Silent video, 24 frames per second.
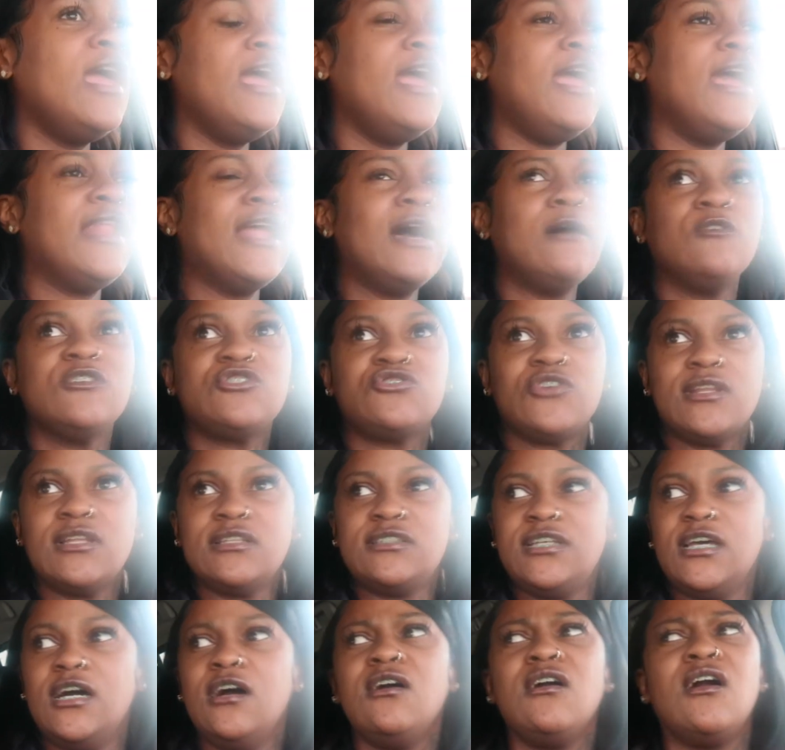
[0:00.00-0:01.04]
and I was trying to
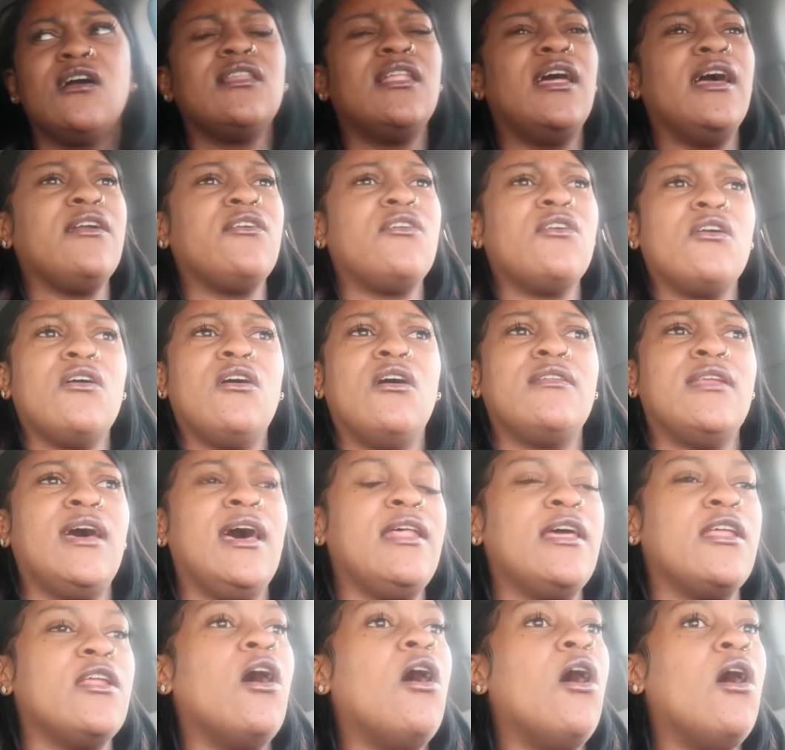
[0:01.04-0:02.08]
tell her, like, girl, not
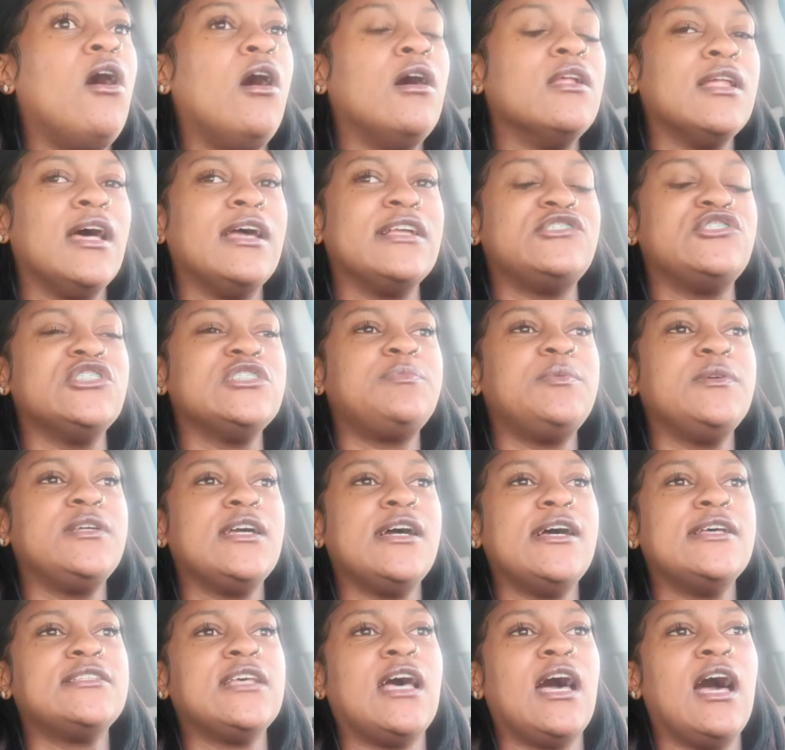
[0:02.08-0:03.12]
at all. Like, just
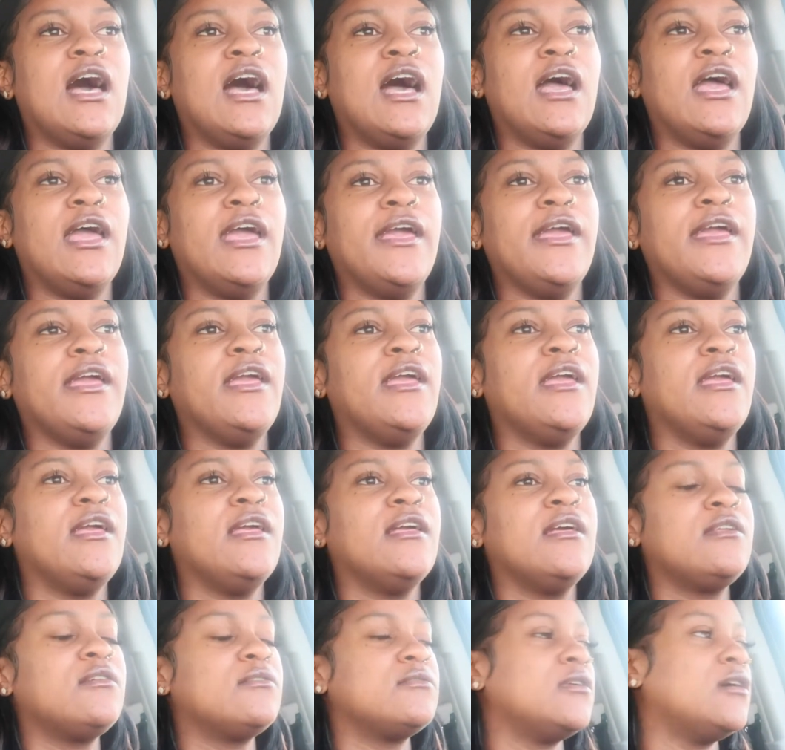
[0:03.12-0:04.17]
because I,
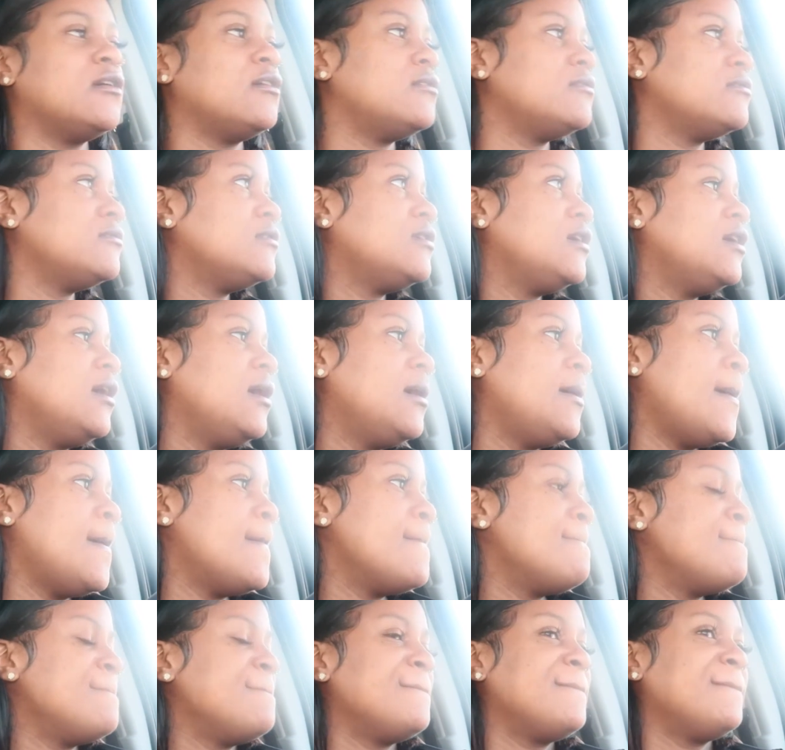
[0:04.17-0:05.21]
I don't know.
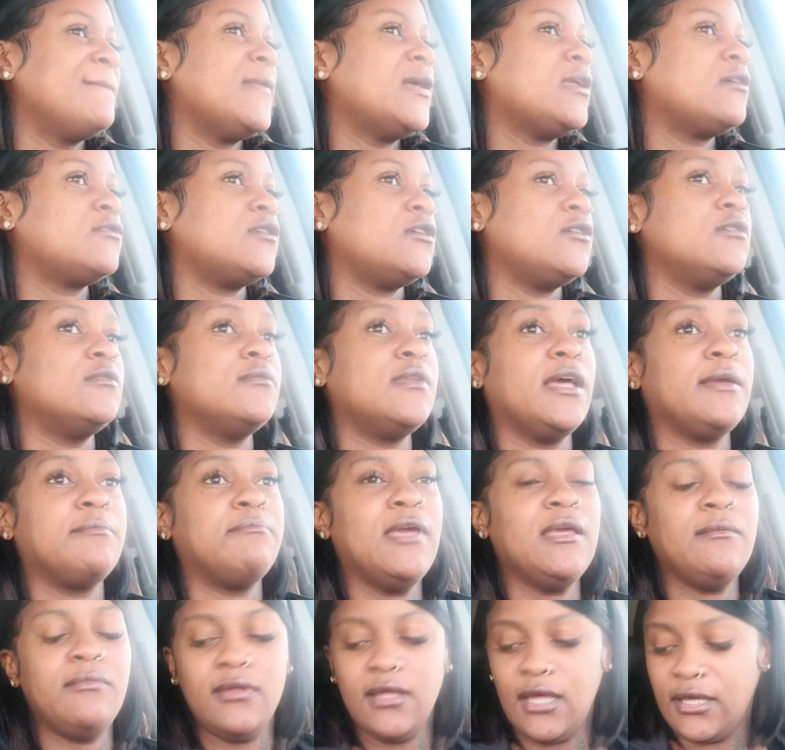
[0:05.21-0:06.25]
I don't know. Like,
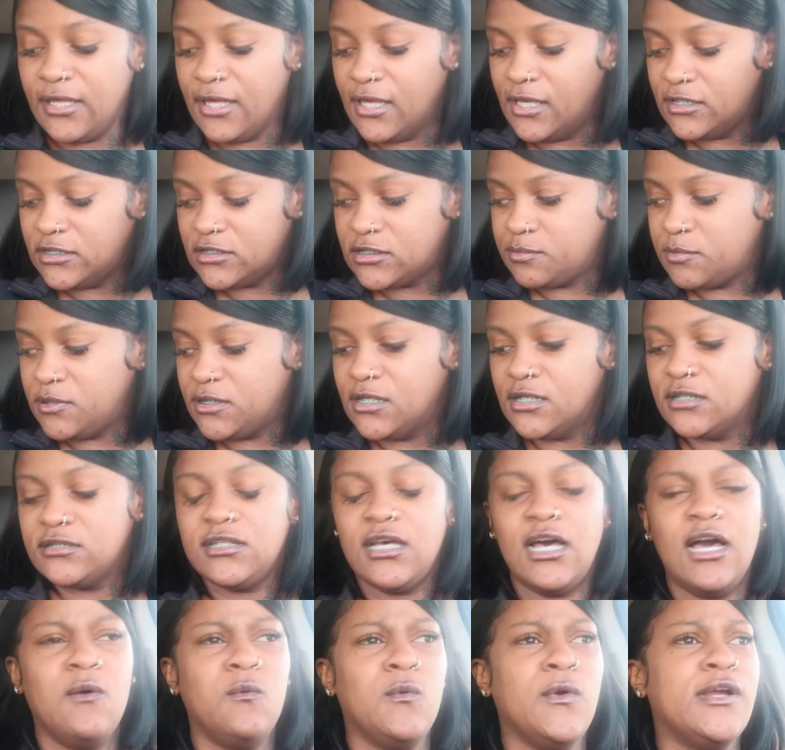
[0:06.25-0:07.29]
maybe I guess because
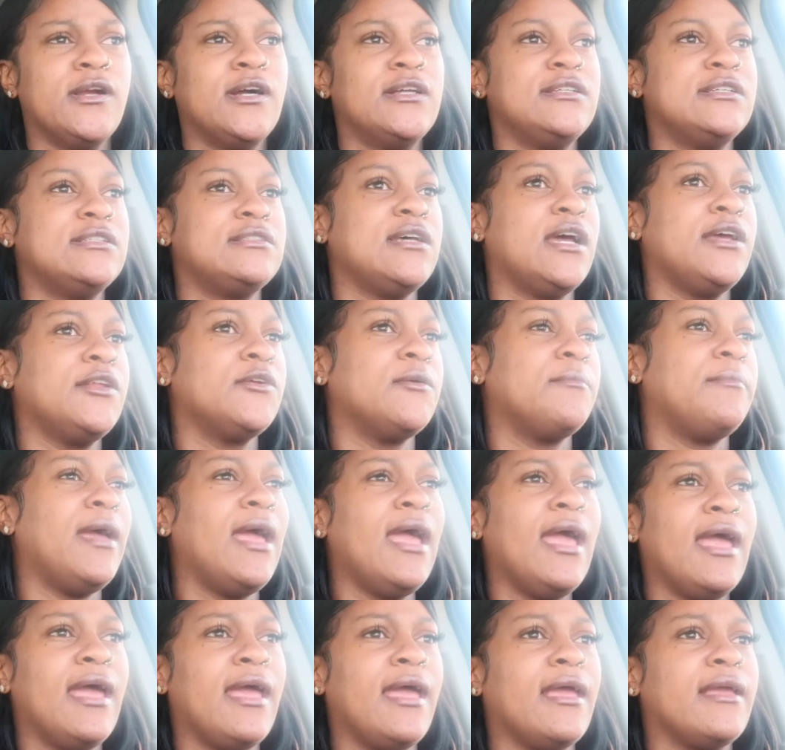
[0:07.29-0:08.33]
I wear a designer
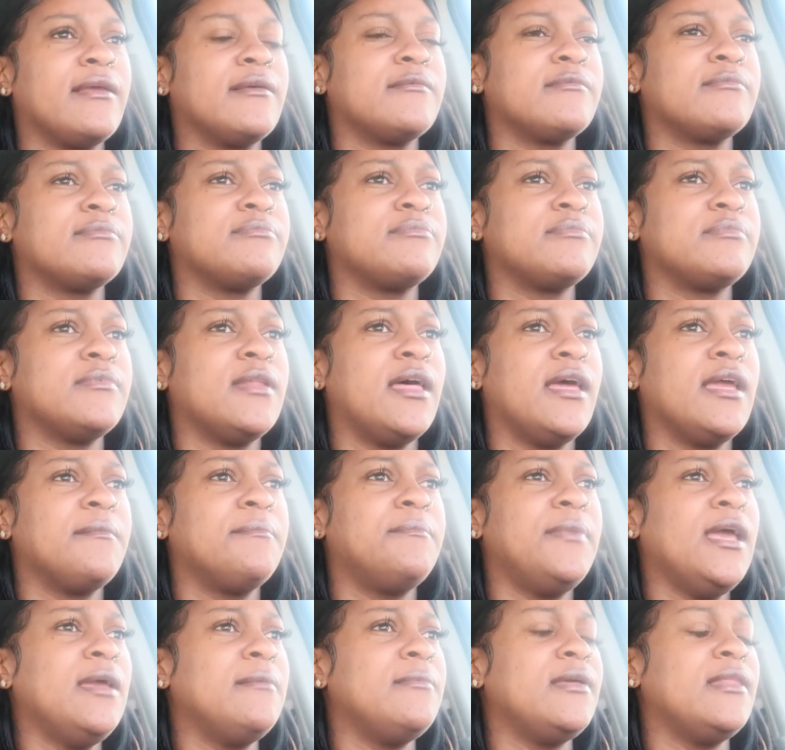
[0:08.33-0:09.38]
bag. Like,
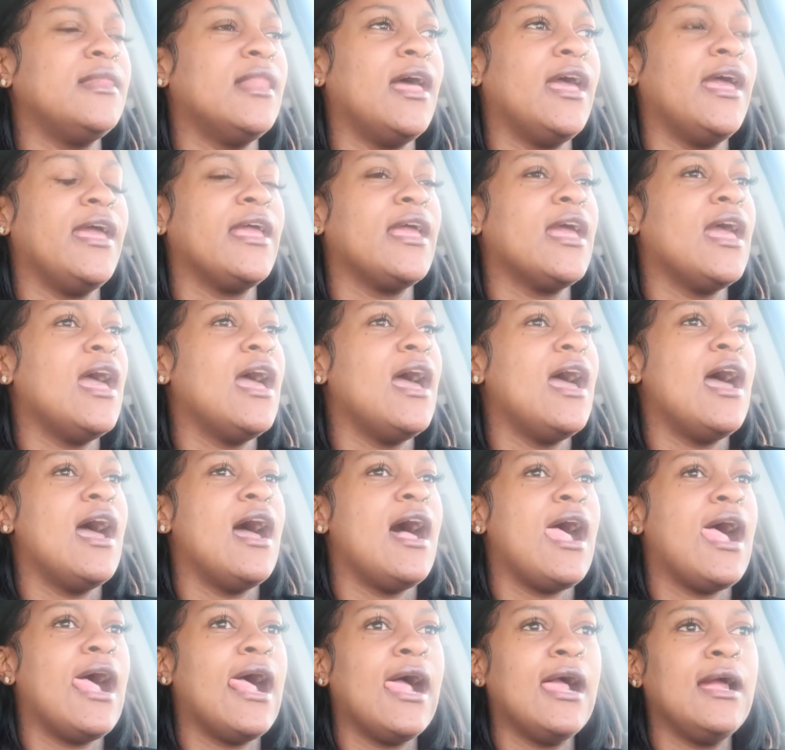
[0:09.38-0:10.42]
baby, like,
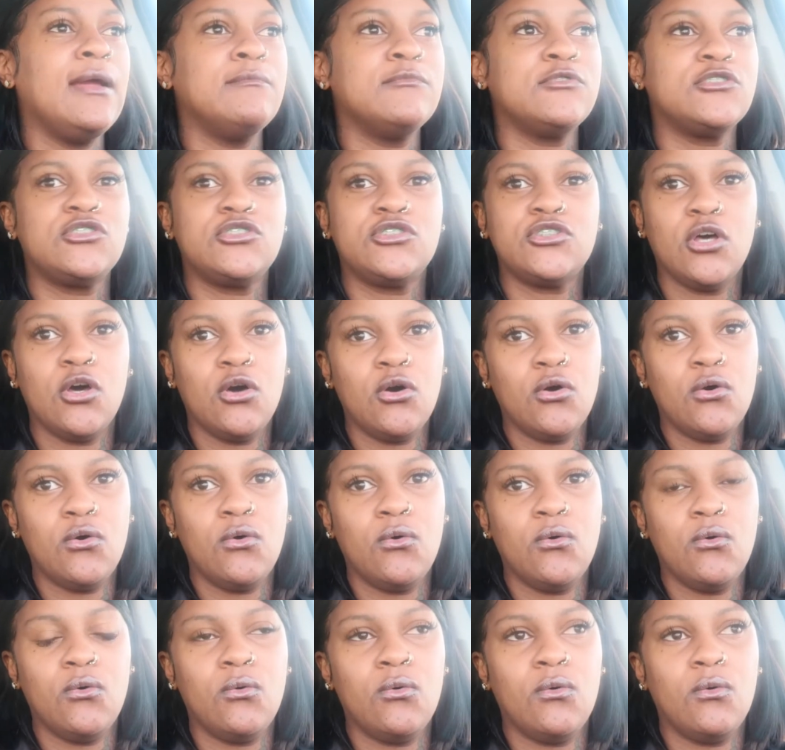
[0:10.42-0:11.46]
I'm
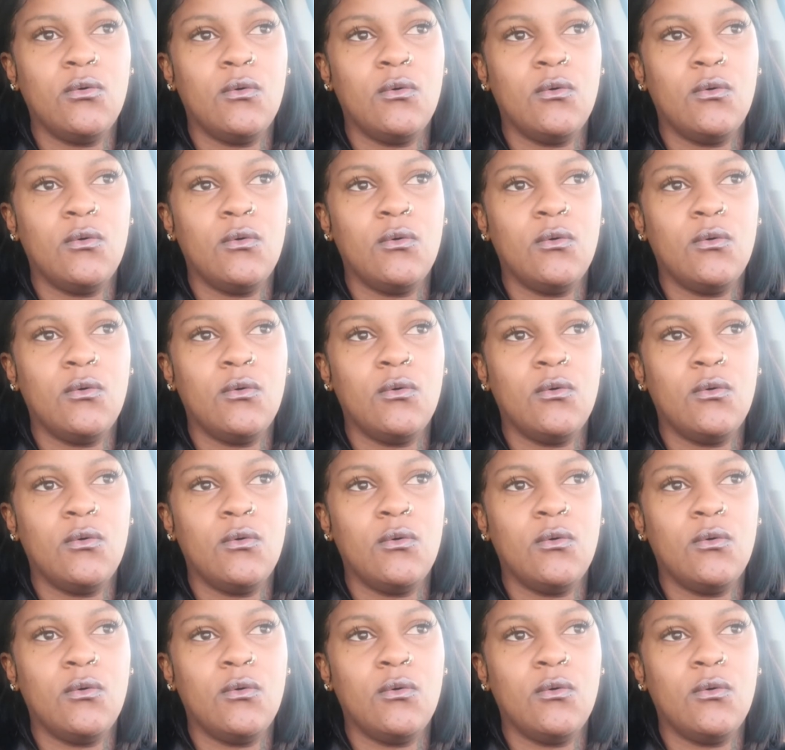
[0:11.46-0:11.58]
so